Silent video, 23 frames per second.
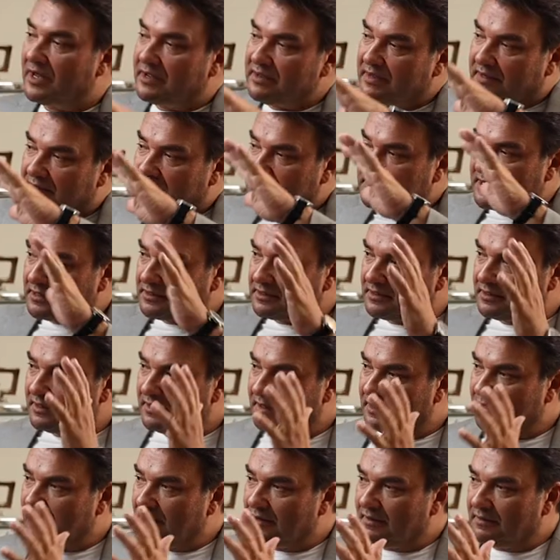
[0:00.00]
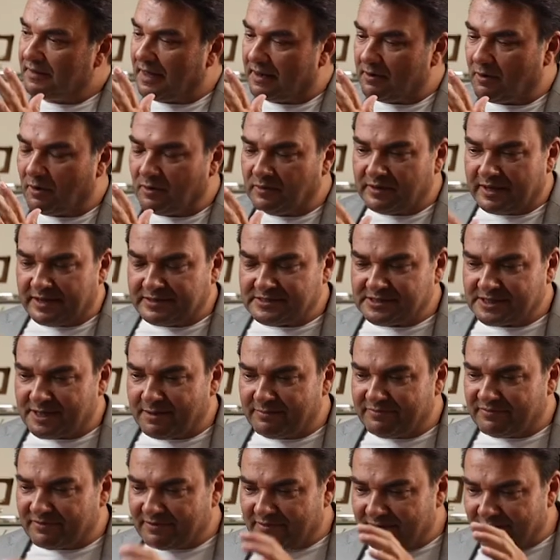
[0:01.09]
how you can take that whole landscape
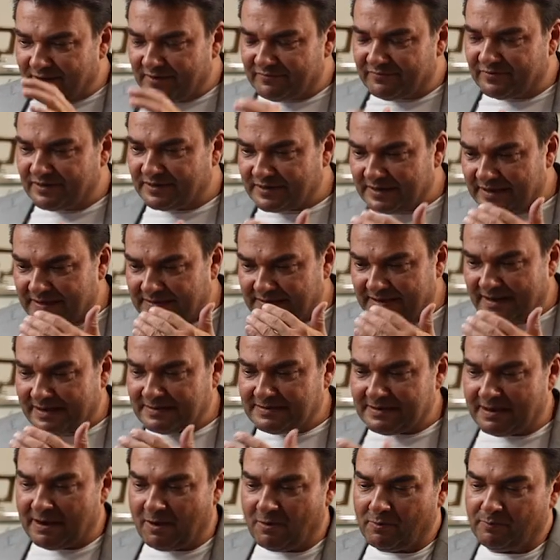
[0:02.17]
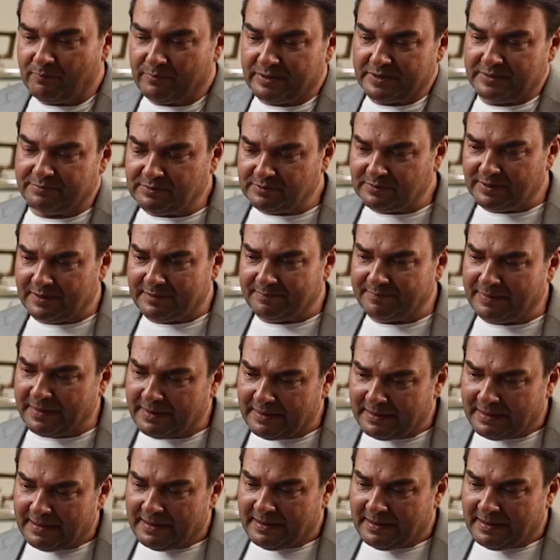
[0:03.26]
of your life and, and, and help people. Um,